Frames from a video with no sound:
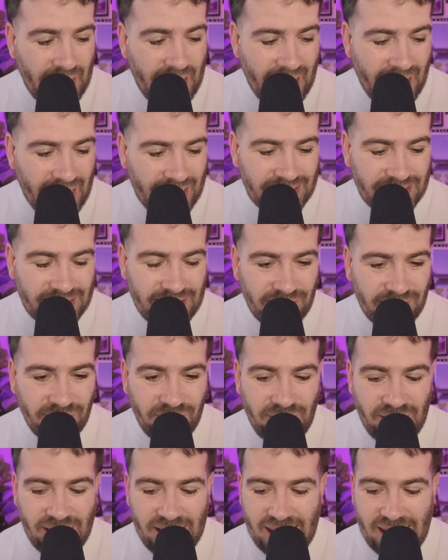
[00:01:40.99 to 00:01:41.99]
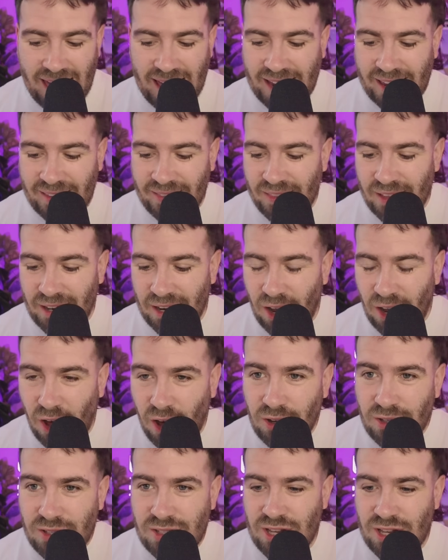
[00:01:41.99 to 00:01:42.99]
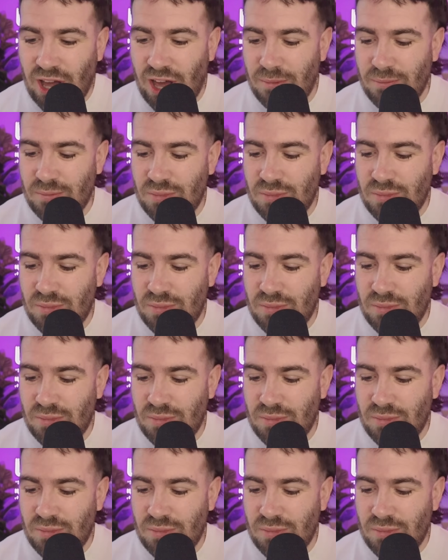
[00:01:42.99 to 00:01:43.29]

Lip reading: Aston Villa in the long term.